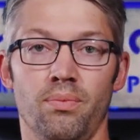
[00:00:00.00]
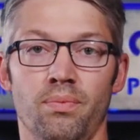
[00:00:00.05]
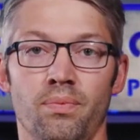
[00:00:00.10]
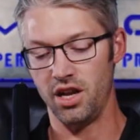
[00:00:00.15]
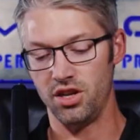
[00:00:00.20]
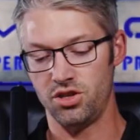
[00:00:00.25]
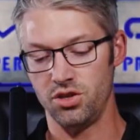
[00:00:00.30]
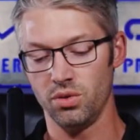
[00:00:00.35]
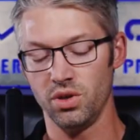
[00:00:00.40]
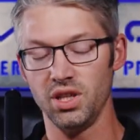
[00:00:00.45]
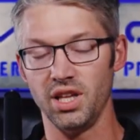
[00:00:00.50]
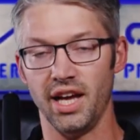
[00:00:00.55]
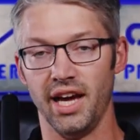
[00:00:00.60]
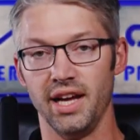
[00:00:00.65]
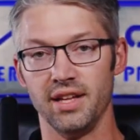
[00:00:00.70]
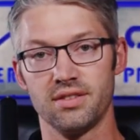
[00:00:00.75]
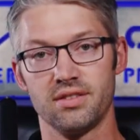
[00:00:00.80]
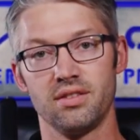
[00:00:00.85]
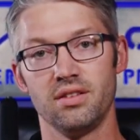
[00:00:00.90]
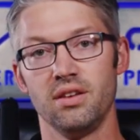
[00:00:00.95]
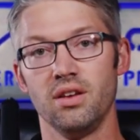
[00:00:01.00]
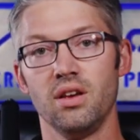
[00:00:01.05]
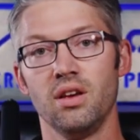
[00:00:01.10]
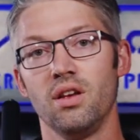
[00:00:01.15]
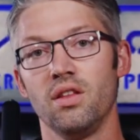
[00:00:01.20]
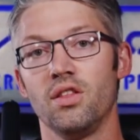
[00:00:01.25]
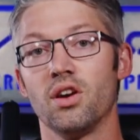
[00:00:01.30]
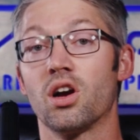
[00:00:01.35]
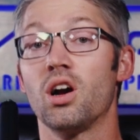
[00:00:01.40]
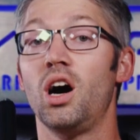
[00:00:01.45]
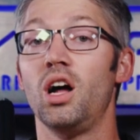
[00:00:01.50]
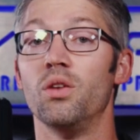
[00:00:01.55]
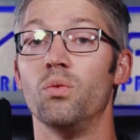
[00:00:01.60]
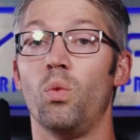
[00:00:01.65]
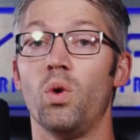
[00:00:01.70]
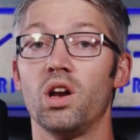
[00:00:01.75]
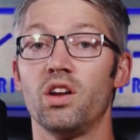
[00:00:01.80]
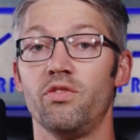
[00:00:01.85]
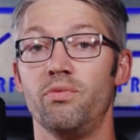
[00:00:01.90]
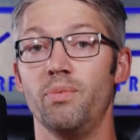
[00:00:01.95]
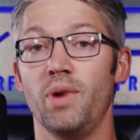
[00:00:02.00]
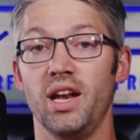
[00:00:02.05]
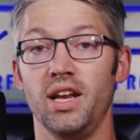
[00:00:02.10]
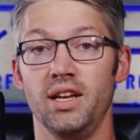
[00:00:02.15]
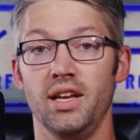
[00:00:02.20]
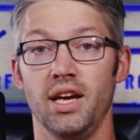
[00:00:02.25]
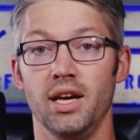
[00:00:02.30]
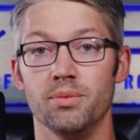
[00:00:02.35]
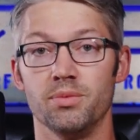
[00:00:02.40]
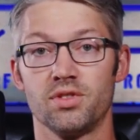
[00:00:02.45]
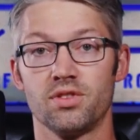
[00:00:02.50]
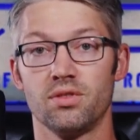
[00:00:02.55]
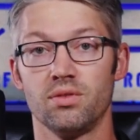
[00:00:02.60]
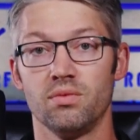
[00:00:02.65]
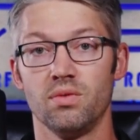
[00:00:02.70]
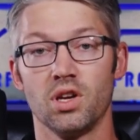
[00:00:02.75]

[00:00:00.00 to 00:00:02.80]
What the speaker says: A dual lance, they're called one of many names.